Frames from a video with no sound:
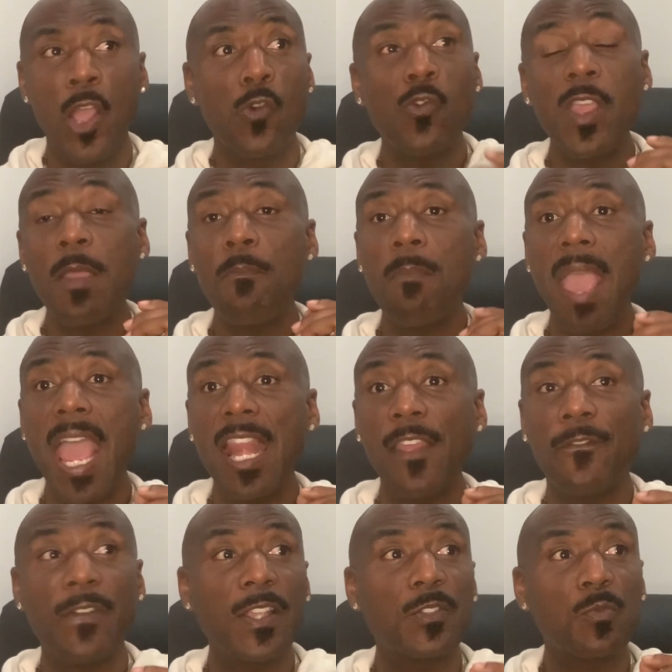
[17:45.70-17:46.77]
We
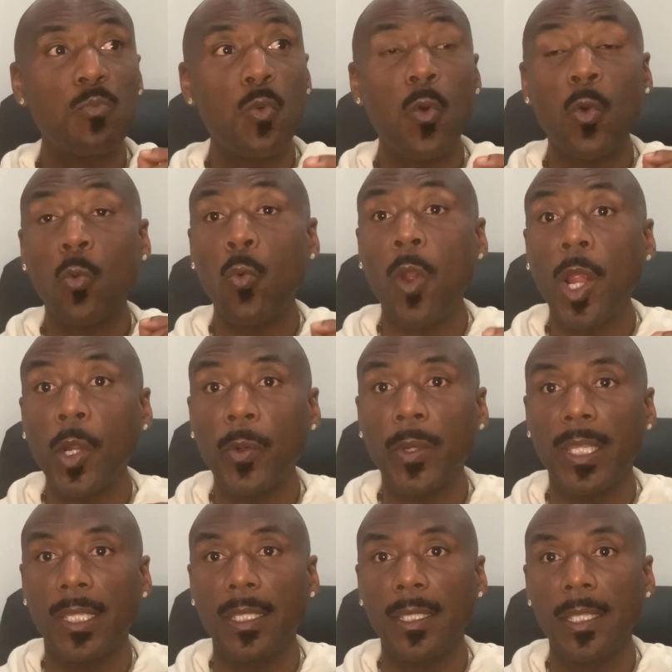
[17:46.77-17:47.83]
manifest more
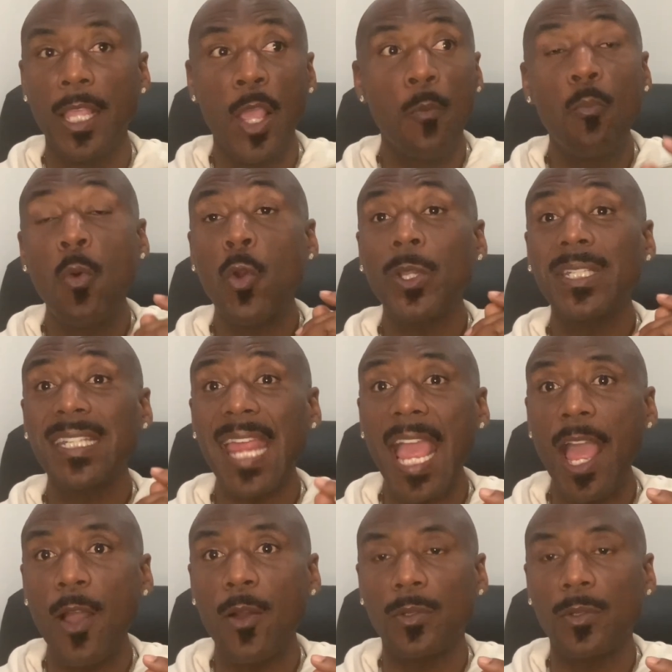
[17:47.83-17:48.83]
worry, more doubt,